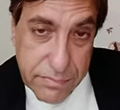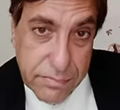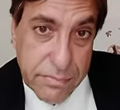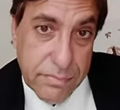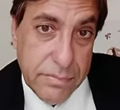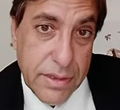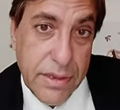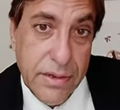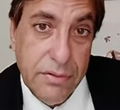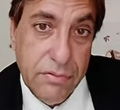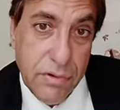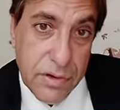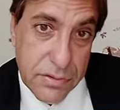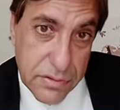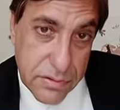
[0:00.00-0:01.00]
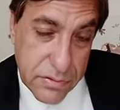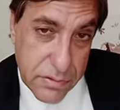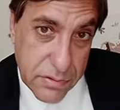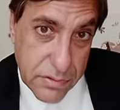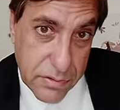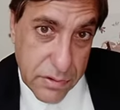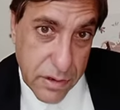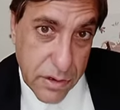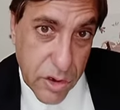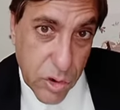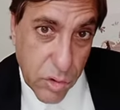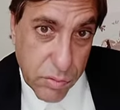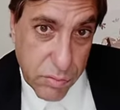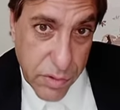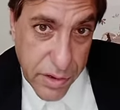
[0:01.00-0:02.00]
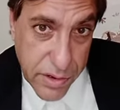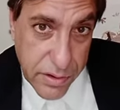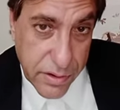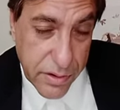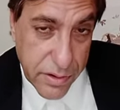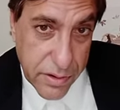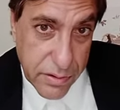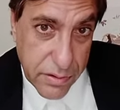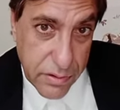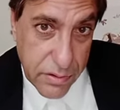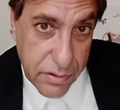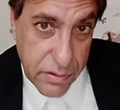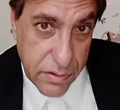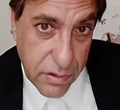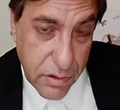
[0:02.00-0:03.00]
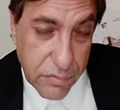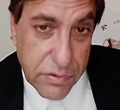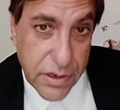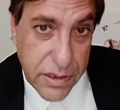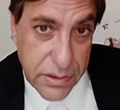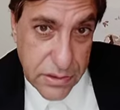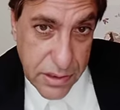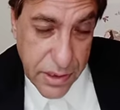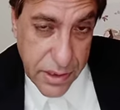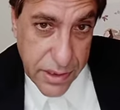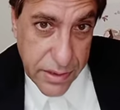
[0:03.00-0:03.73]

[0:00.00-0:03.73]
He was a co murderer of the angelic,